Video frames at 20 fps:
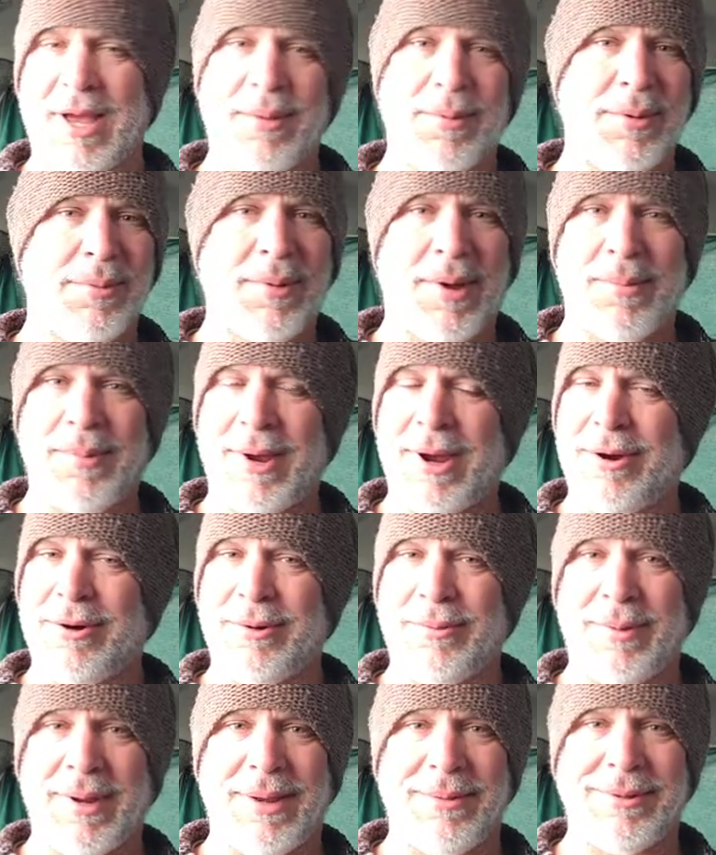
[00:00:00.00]
I'm in my
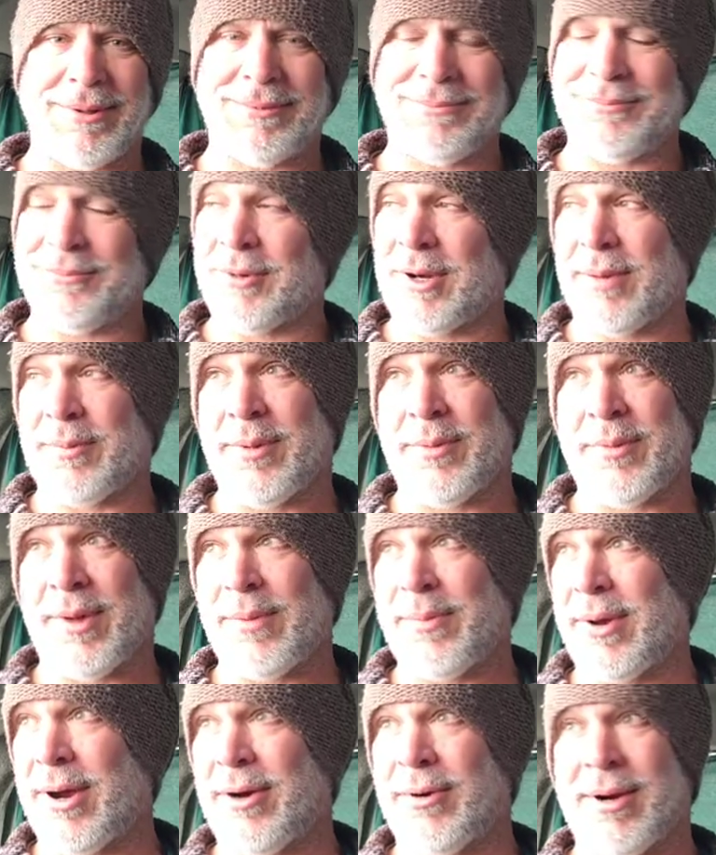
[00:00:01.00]
power, baby. When I'm in
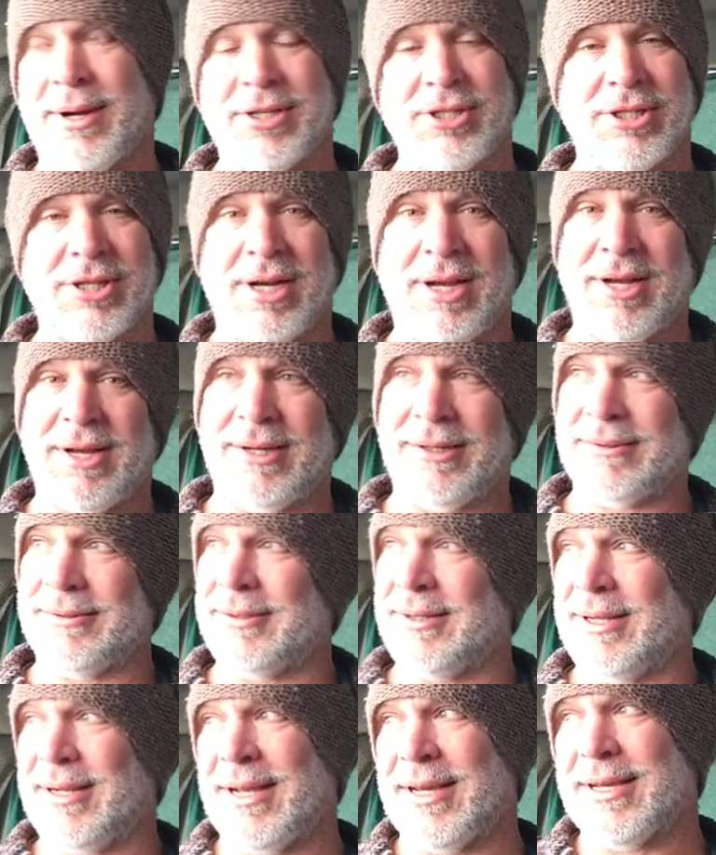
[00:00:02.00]
my power, I
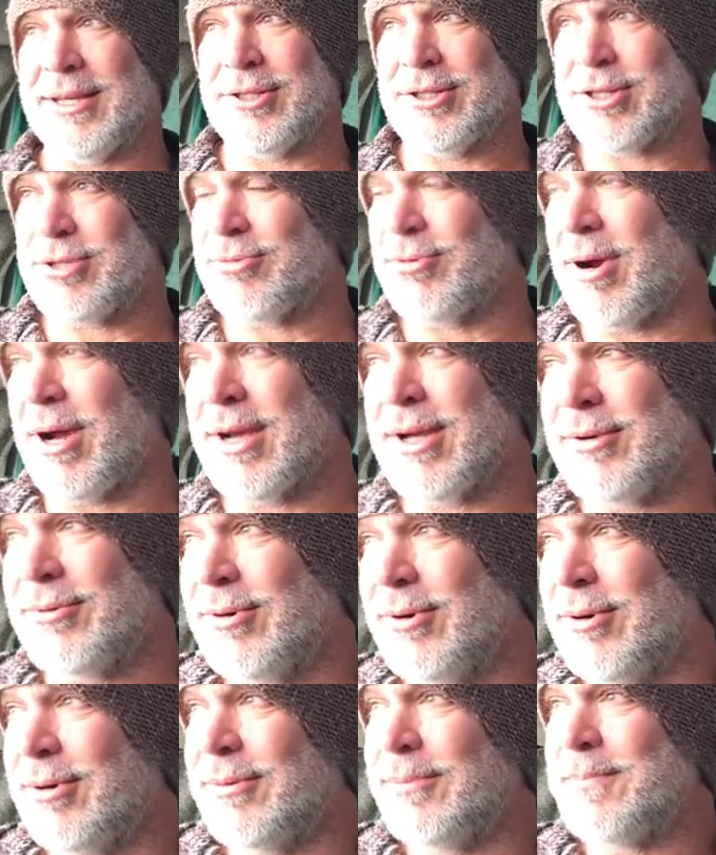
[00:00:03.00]
shine and I can just rock
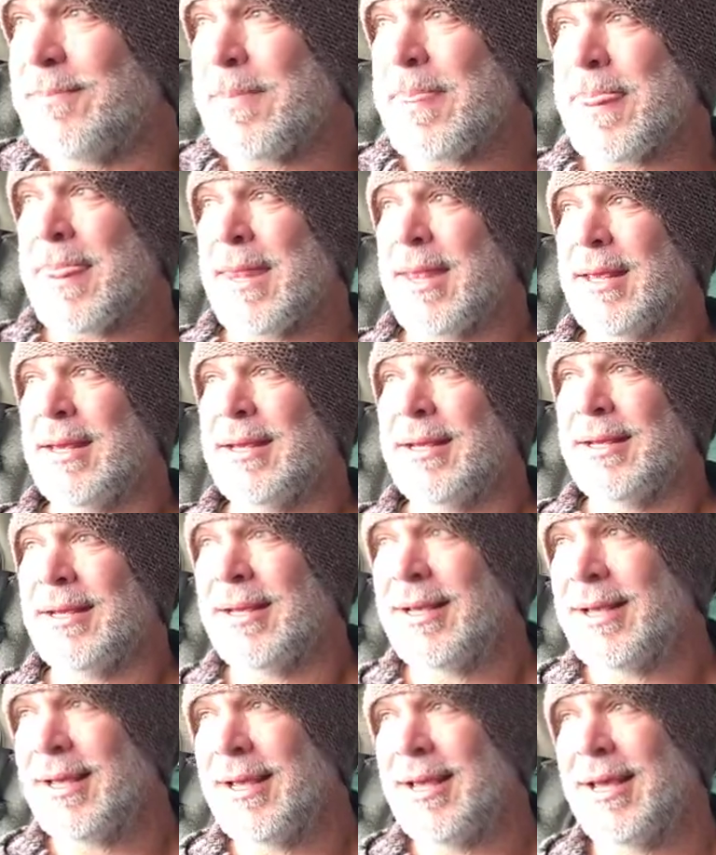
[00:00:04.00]
and roll.
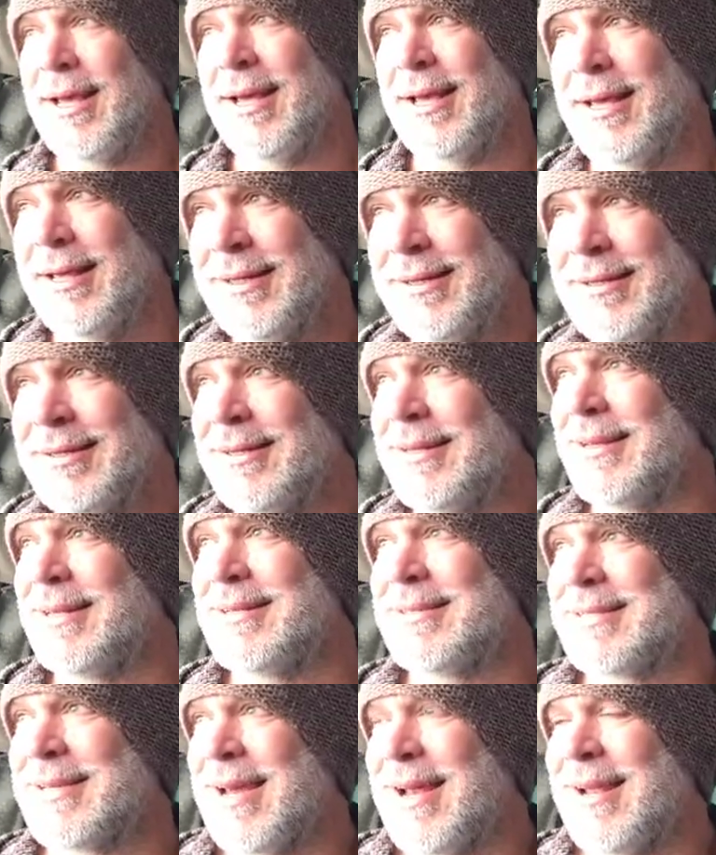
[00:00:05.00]
And
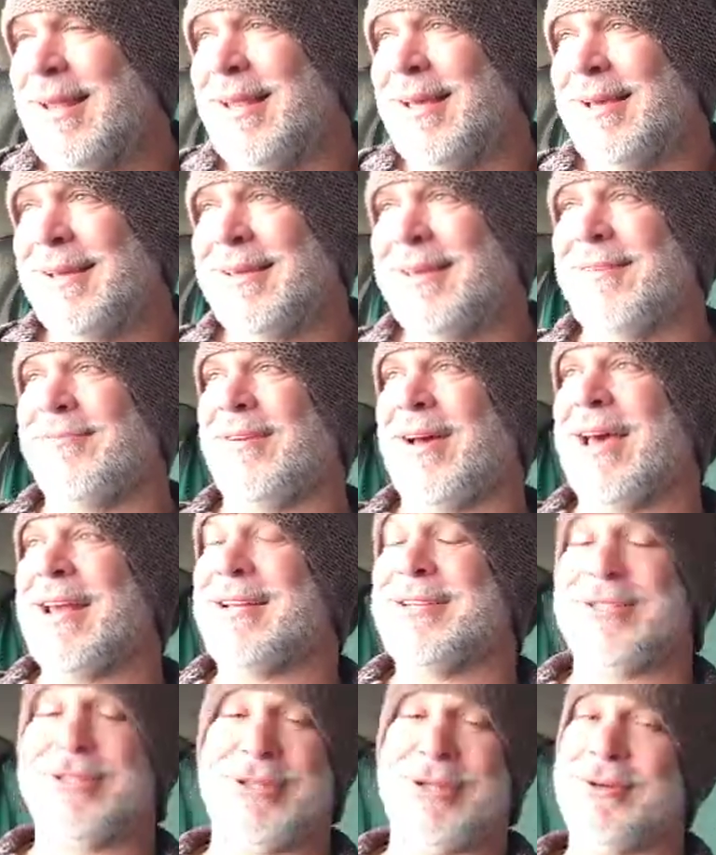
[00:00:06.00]
it's kind of like, if I
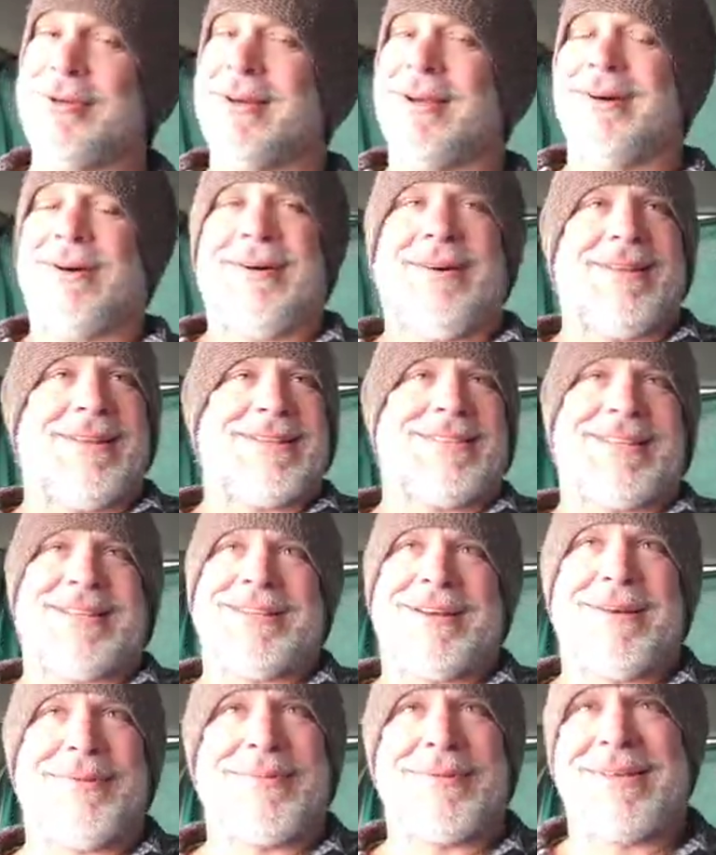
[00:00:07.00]
had a studio, oh, that's the
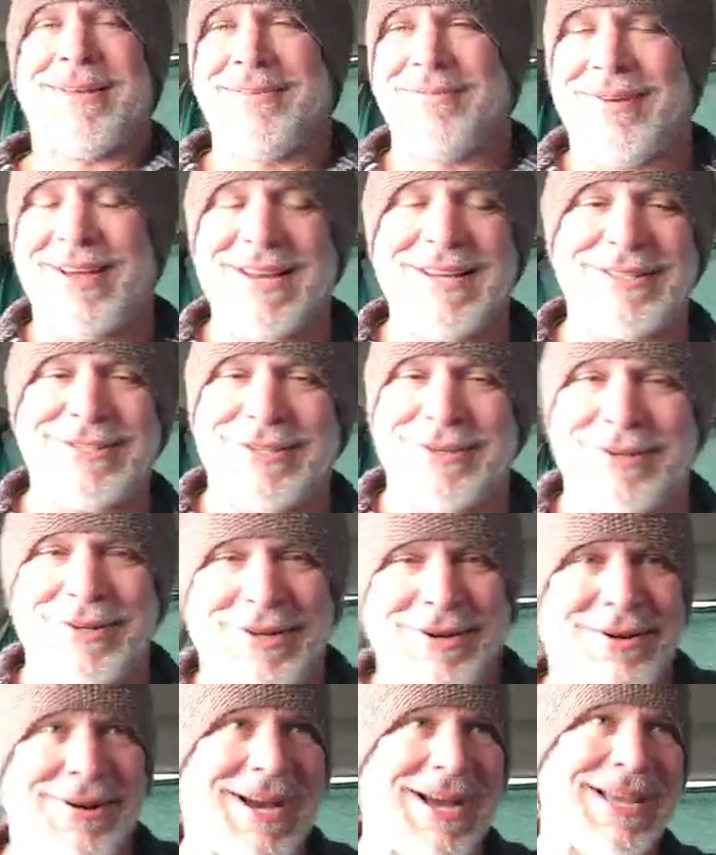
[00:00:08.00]
terrible thing. If I had a
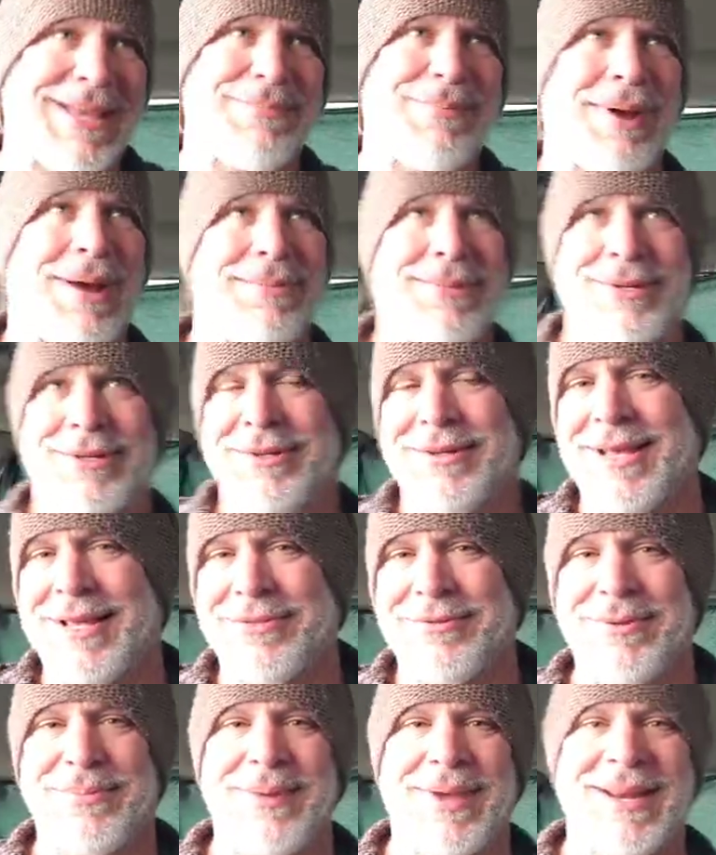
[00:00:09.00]
studio, I could probably do
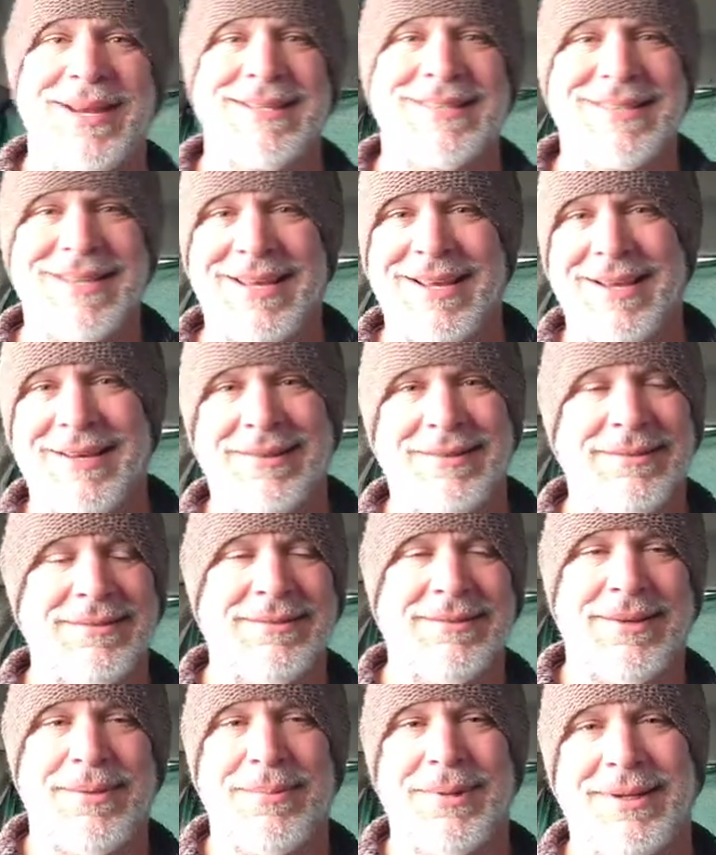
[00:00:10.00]
like three paintings a day.
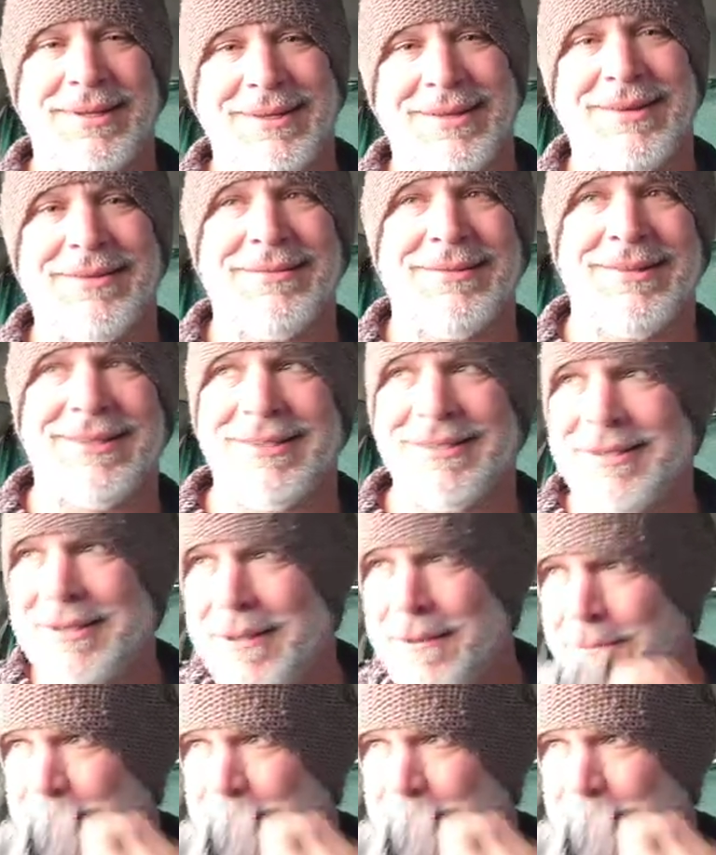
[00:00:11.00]
I mean, literally